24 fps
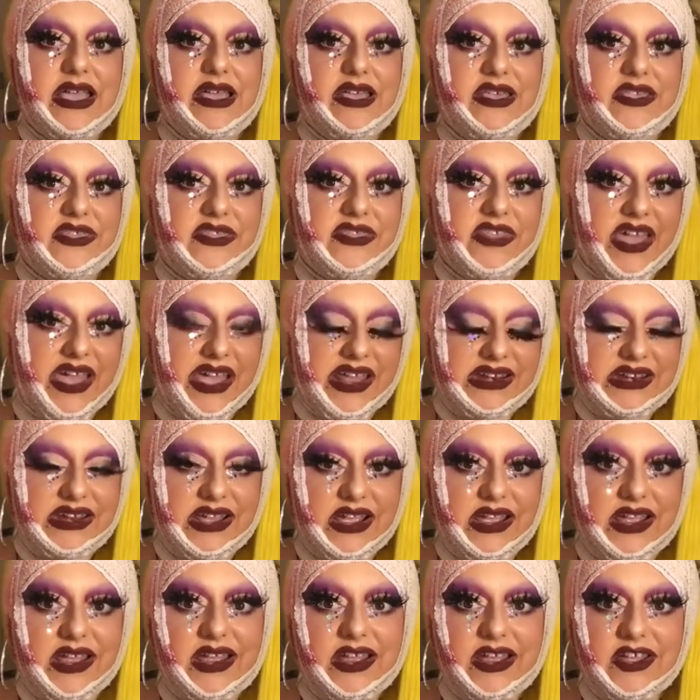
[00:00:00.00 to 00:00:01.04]
Then,
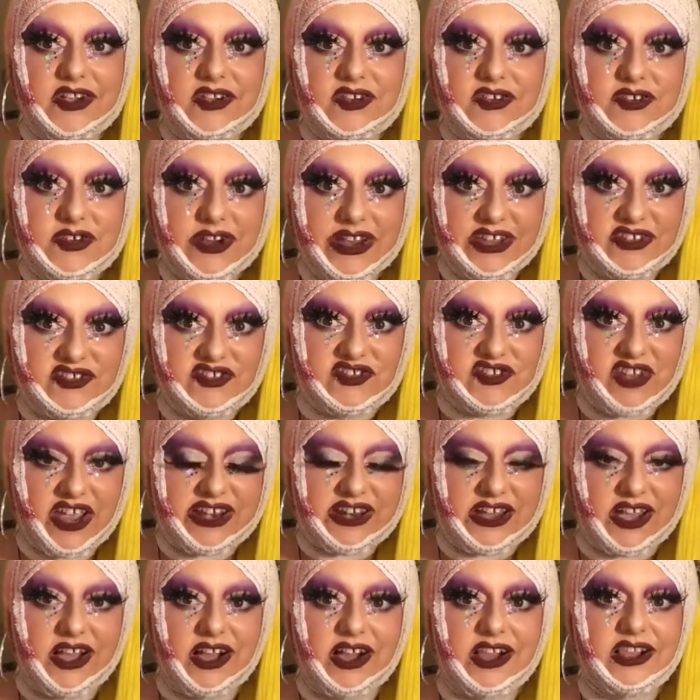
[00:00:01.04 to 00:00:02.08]
Kris
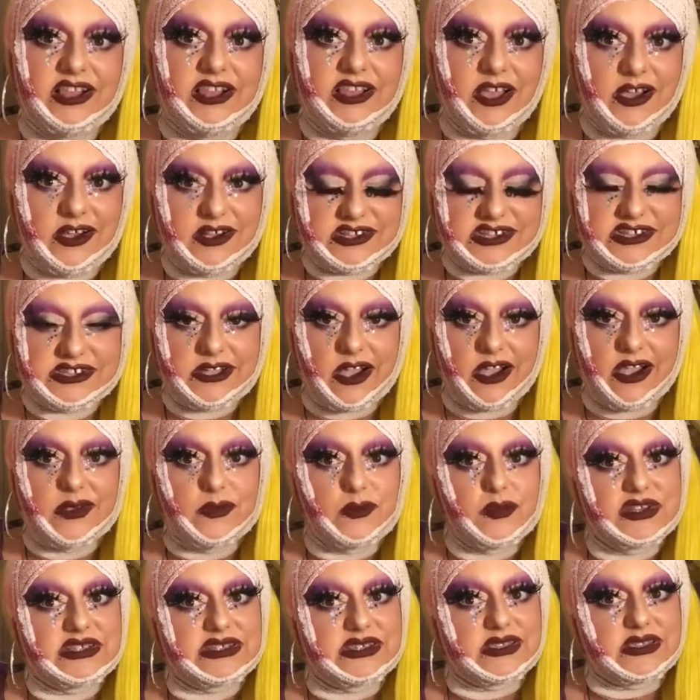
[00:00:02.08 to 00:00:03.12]
Jenner last night
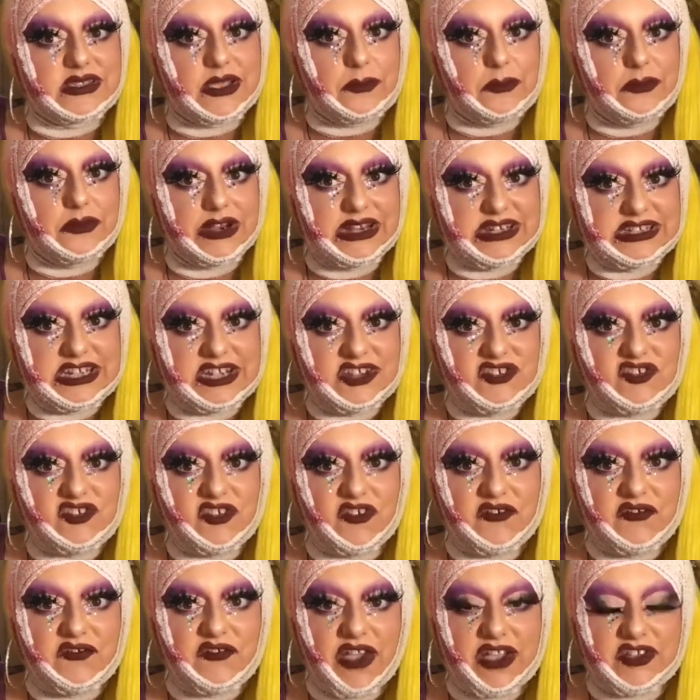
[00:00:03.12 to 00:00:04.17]
was at the British
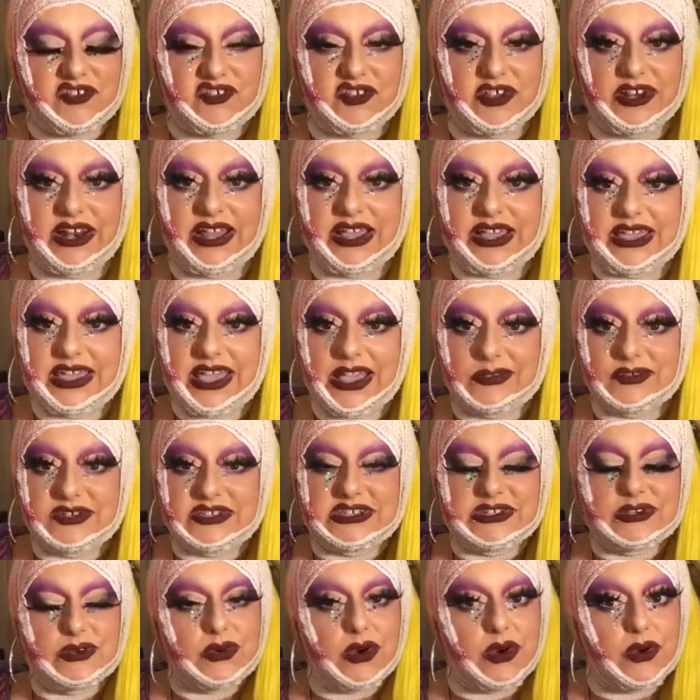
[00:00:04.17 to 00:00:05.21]
Fashion
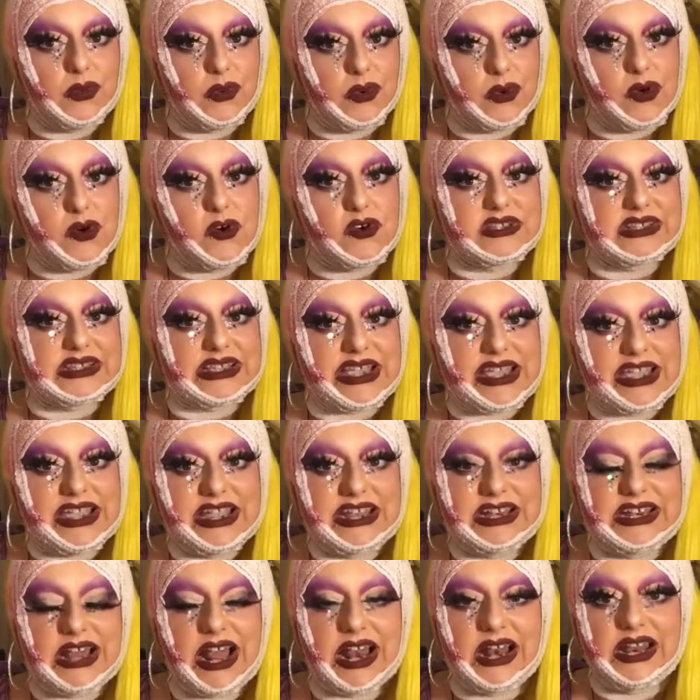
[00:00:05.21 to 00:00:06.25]
Council Awards
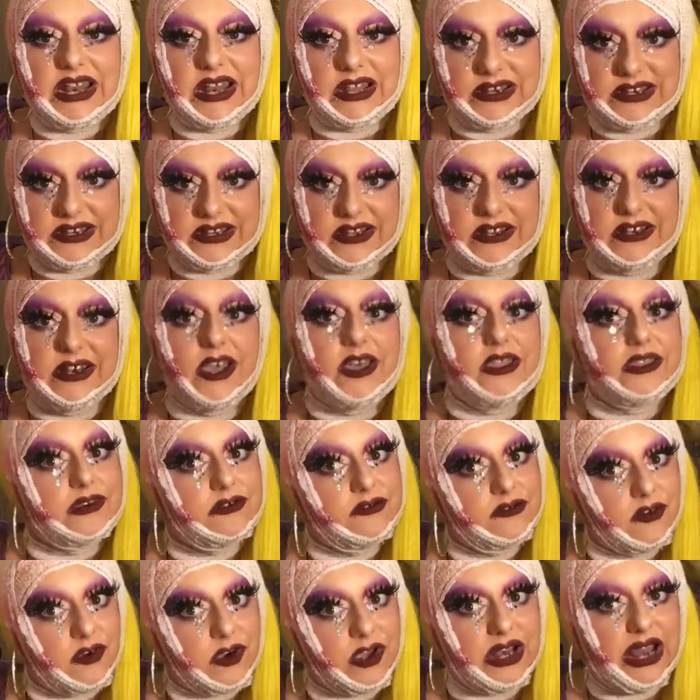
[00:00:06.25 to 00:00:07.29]
in London at the
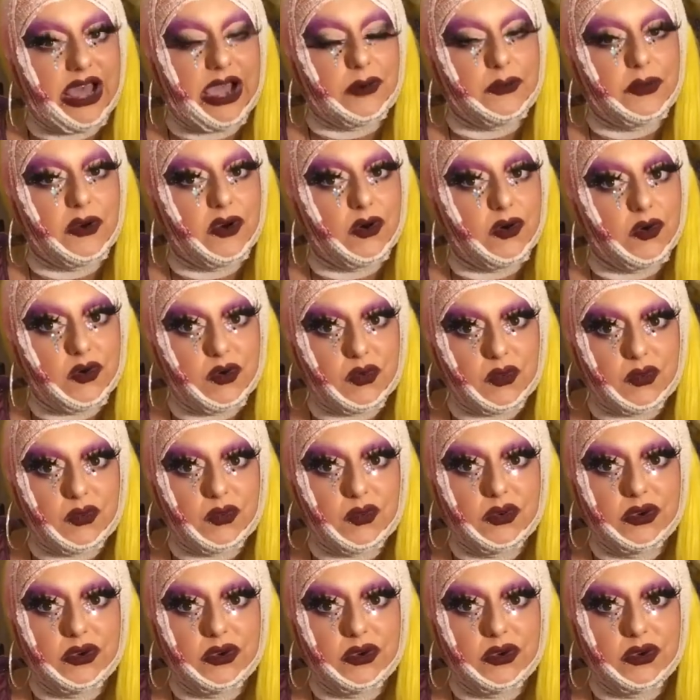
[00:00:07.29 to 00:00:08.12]
Royal Albert Hall.